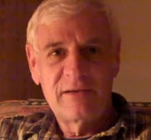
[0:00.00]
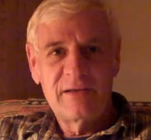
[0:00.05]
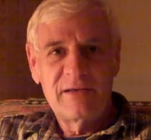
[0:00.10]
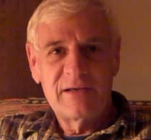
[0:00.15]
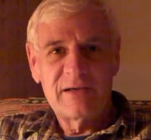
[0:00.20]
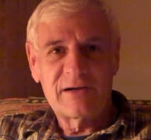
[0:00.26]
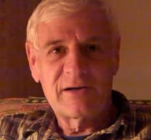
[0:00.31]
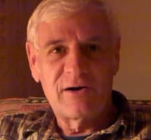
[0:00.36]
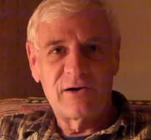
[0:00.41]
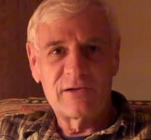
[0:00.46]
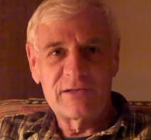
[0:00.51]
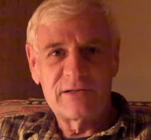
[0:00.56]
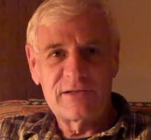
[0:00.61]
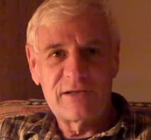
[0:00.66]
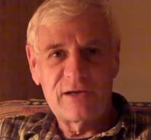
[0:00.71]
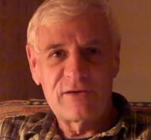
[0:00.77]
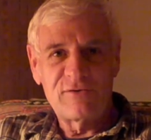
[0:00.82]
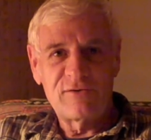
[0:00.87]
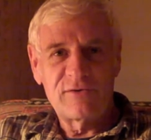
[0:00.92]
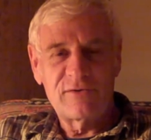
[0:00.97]
it calls
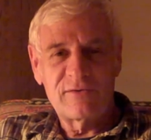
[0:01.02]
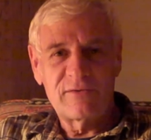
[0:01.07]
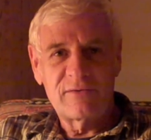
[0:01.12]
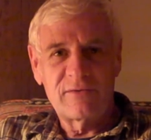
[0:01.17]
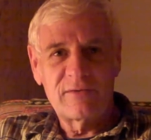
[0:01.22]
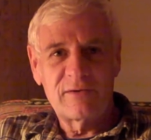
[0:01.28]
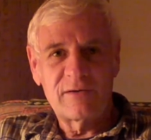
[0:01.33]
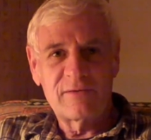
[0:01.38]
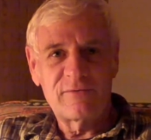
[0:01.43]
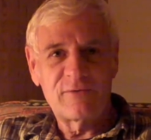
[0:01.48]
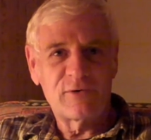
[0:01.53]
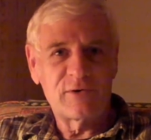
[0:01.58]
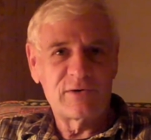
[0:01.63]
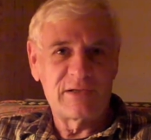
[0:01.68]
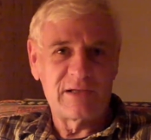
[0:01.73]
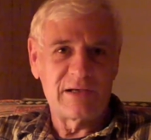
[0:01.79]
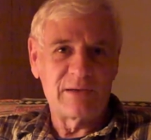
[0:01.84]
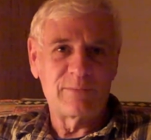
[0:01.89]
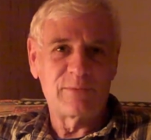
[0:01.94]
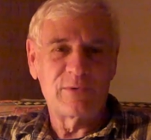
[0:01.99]
attention, for
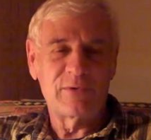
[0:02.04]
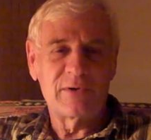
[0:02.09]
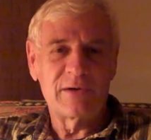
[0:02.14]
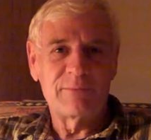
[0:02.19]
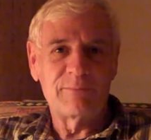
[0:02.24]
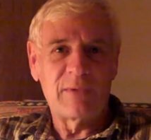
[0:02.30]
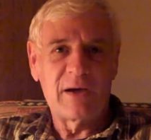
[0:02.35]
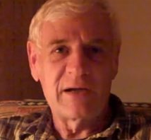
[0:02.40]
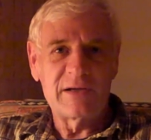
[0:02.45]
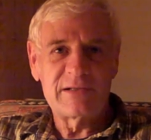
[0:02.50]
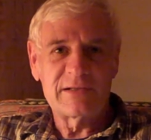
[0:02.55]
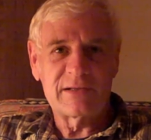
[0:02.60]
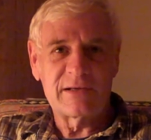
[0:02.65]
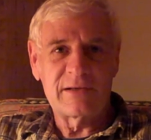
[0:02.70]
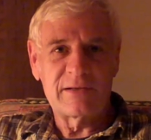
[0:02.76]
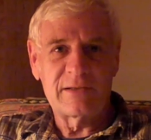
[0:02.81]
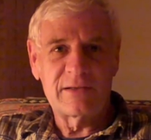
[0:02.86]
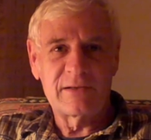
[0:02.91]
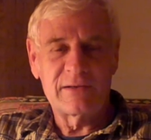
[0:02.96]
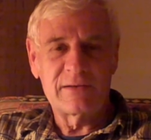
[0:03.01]
example, in my
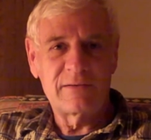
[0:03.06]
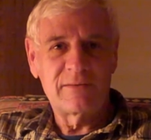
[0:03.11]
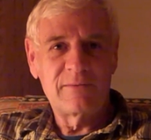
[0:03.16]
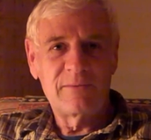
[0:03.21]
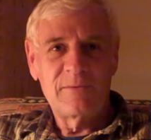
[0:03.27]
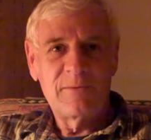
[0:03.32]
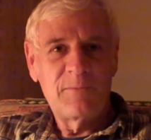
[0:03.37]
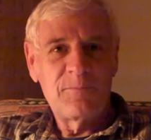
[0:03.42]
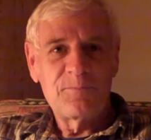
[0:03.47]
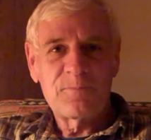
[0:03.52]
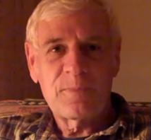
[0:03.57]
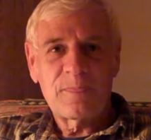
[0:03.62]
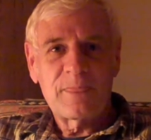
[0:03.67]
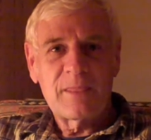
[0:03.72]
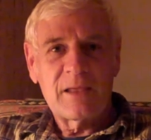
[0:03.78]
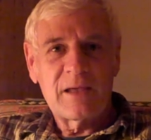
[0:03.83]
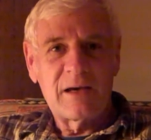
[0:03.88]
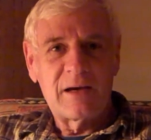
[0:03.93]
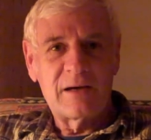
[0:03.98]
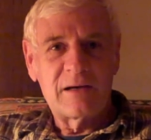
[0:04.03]
state,
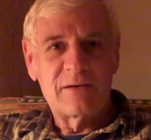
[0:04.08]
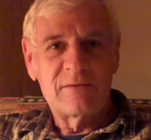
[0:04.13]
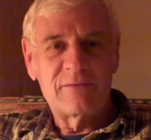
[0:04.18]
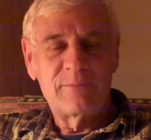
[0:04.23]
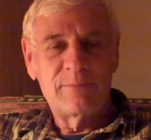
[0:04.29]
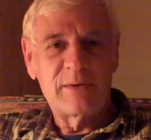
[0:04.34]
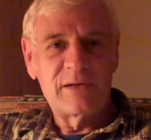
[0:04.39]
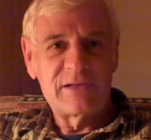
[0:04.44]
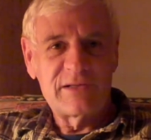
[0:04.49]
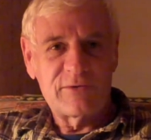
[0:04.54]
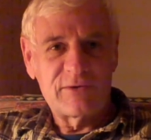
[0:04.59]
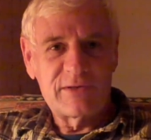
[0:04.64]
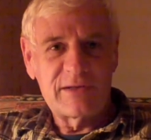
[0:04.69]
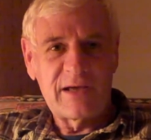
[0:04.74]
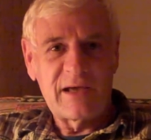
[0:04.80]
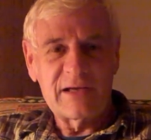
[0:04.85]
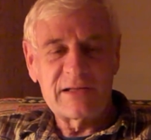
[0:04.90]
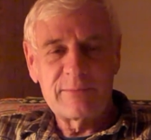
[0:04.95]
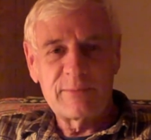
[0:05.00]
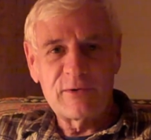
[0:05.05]
that Minnesota
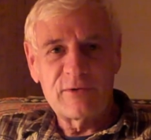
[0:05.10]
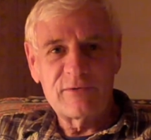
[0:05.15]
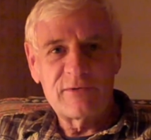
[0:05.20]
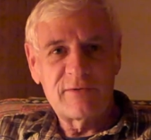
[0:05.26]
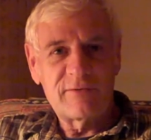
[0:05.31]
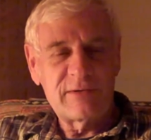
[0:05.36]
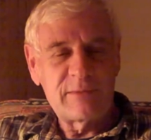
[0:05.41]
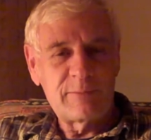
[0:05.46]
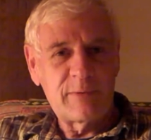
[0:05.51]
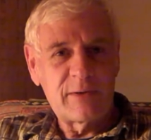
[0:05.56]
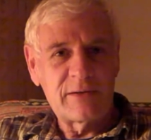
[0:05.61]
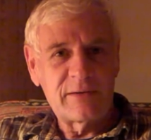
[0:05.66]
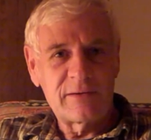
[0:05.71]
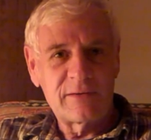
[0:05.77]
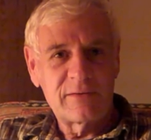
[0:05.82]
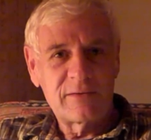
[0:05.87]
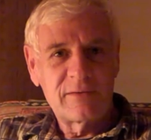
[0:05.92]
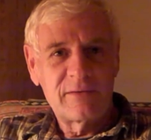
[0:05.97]
taxpayers have spent